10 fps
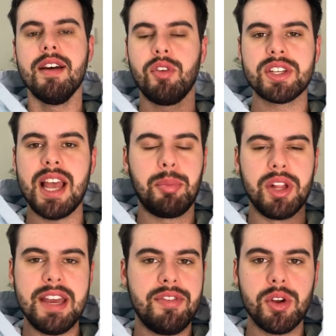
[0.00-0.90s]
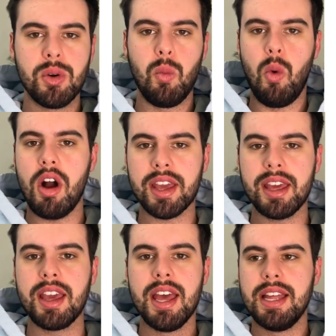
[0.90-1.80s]
For example, if you're
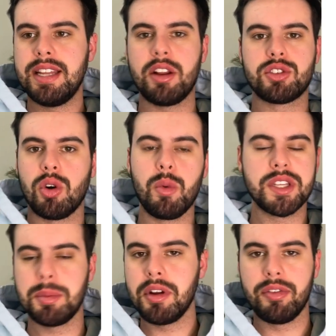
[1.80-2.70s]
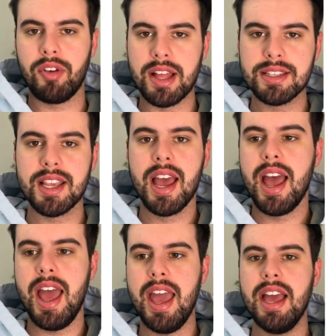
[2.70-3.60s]
walking down a store with some of your friends
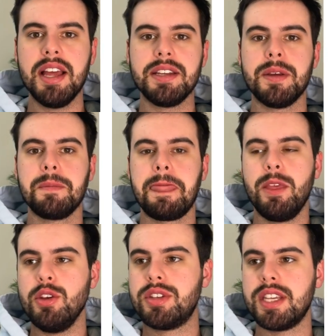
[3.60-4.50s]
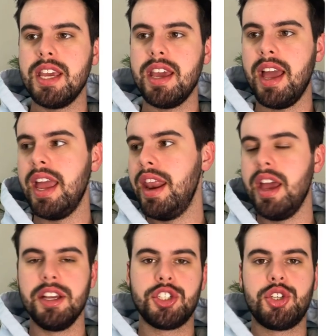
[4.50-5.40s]
and you see in
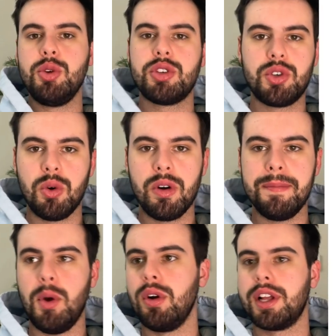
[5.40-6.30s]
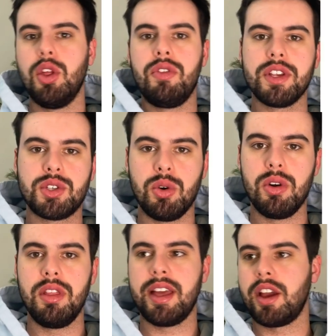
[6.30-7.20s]
a shoe store or a clothing
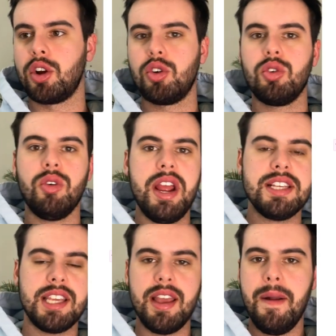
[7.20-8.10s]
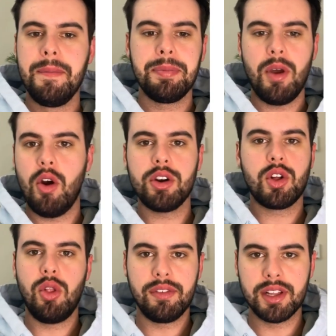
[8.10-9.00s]
store like a crazy
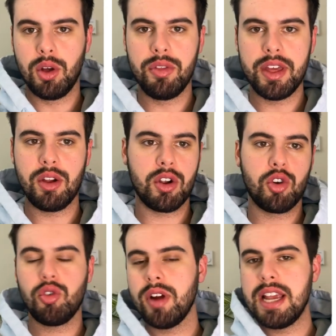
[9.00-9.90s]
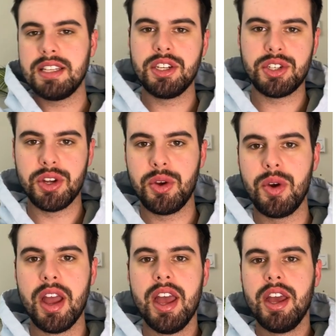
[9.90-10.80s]
article of clothing or crazy shoe,
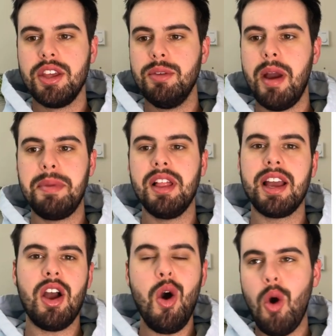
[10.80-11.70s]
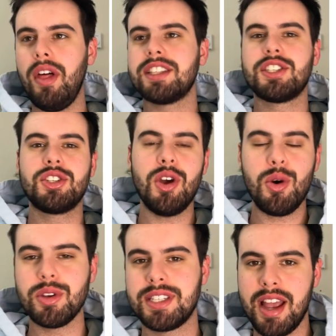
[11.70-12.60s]
you might be like, oh, that's
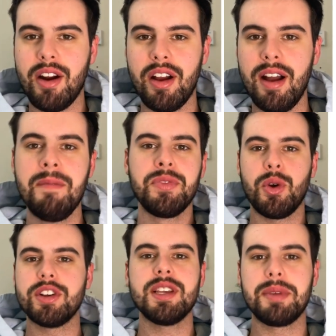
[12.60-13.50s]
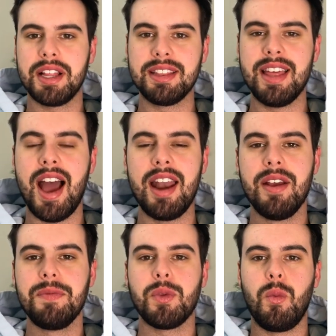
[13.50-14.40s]
so Sarah, or something like that,
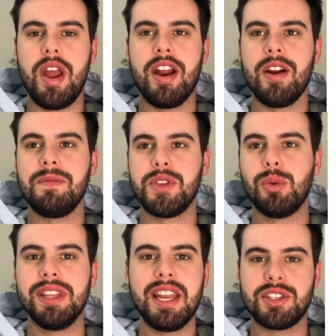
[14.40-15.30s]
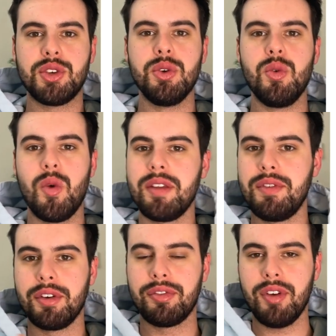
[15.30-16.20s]
where you relate it to one of
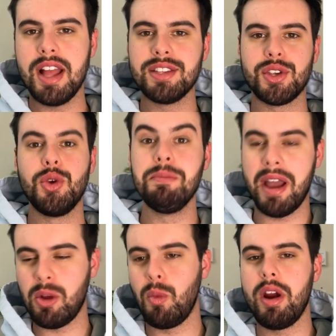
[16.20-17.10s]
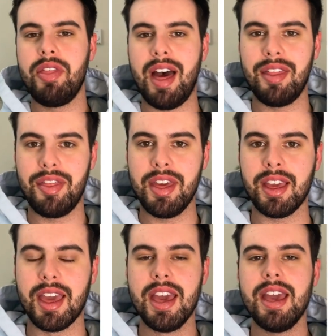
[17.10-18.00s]
your friends who might wear that
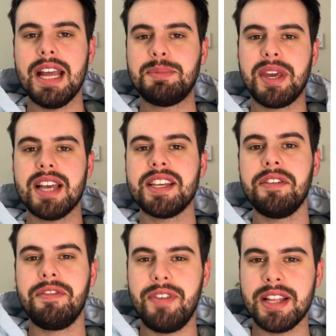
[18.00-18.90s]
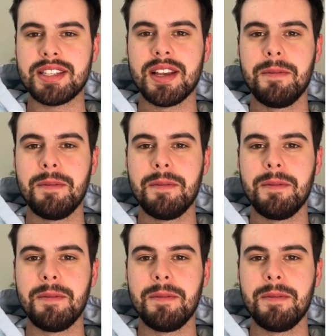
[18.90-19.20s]
thing. It's because it fits